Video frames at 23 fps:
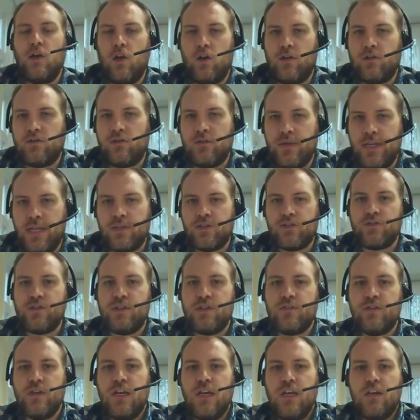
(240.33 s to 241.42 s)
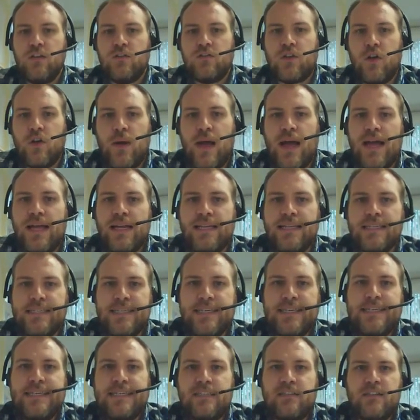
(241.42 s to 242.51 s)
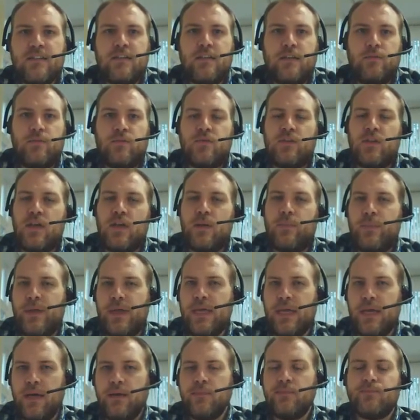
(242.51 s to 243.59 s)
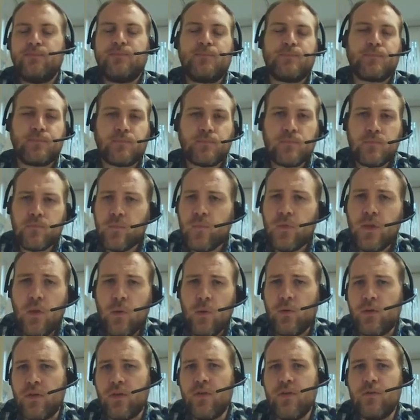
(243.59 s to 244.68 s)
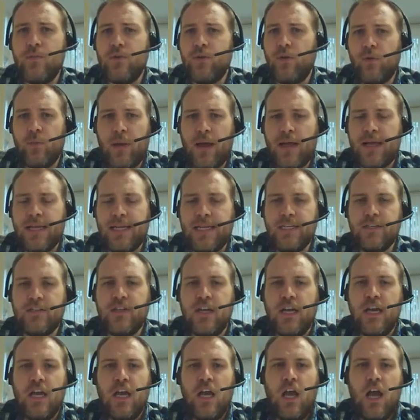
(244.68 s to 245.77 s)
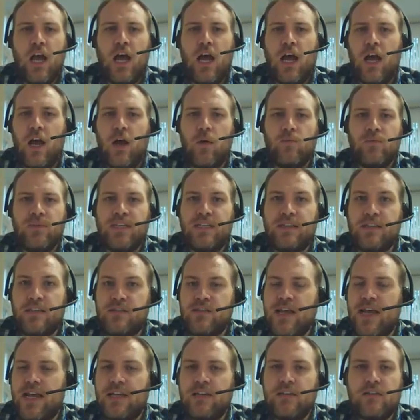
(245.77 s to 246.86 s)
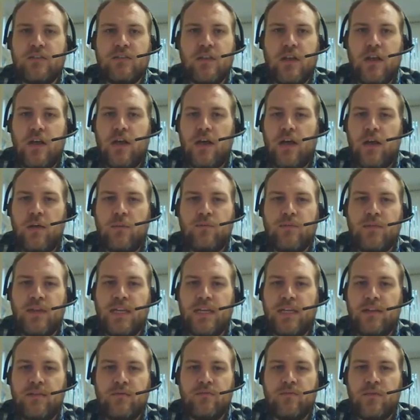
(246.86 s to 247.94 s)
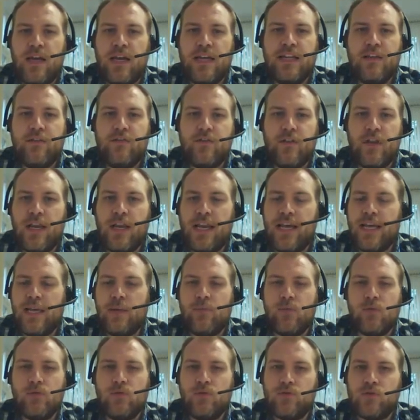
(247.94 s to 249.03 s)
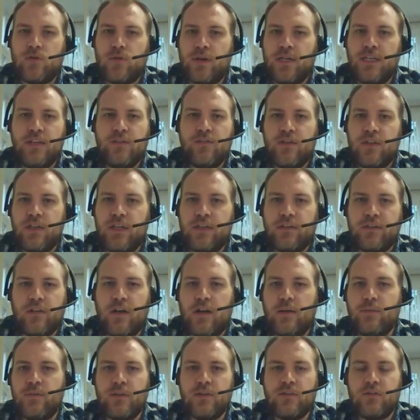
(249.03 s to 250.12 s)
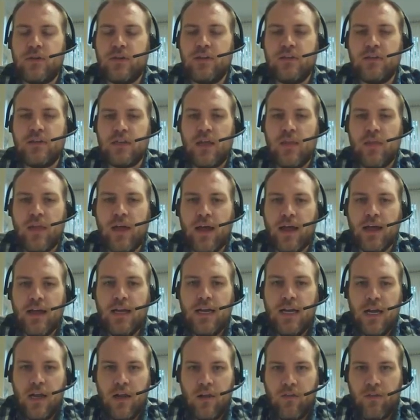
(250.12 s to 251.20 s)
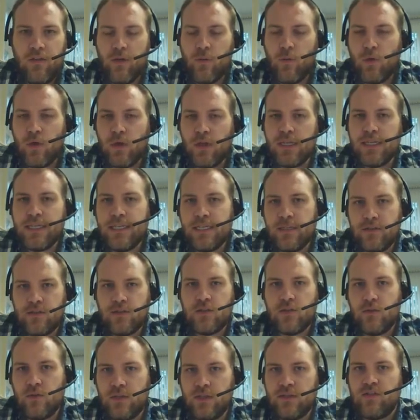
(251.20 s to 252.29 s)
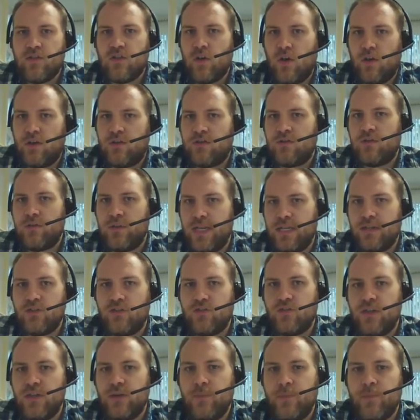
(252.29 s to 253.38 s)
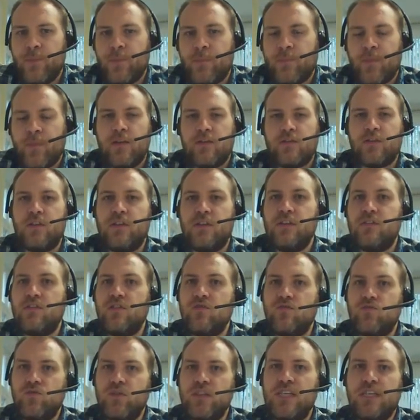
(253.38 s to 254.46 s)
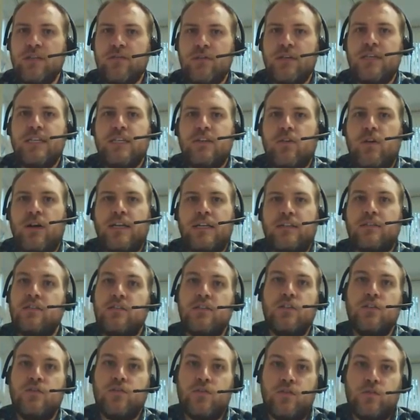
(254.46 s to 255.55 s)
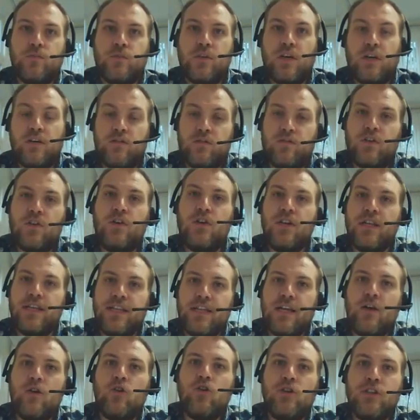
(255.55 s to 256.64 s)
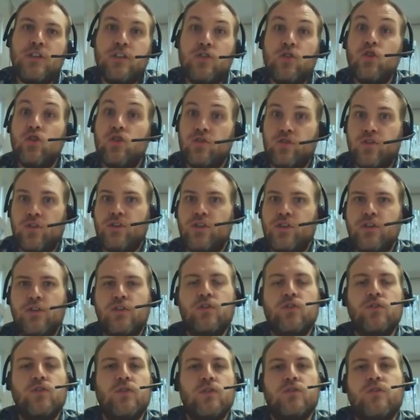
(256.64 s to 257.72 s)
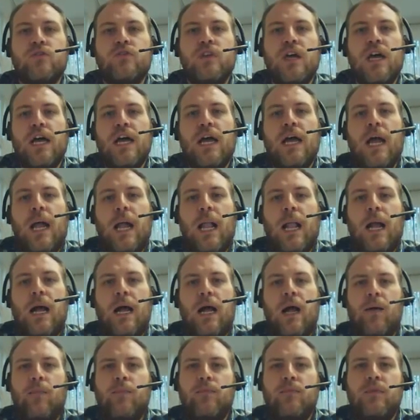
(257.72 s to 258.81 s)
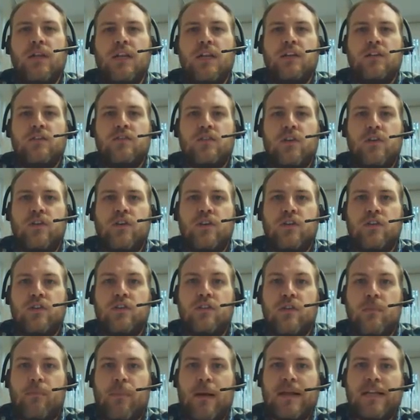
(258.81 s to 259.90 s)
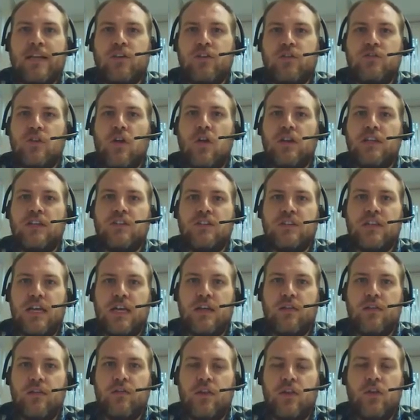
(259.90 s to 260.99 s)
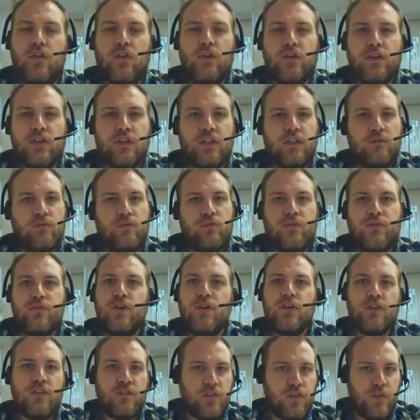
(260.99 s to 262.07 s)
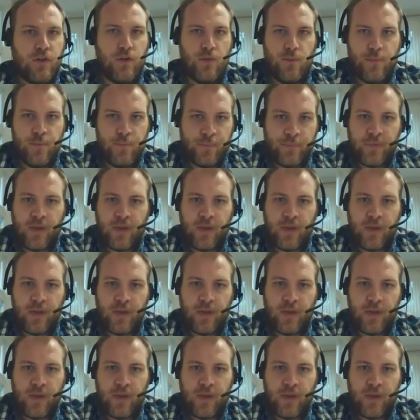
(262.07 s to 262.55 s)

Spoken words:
glossary entries. So any key terms that appear within the Moodle page, in the text, in any of the labels or any of the assignments or anything like that, that will link to this glossary entry. So this is really, really great to do from kind of early doors on your course, so that there's a bank of knowledge there that the learner can refer to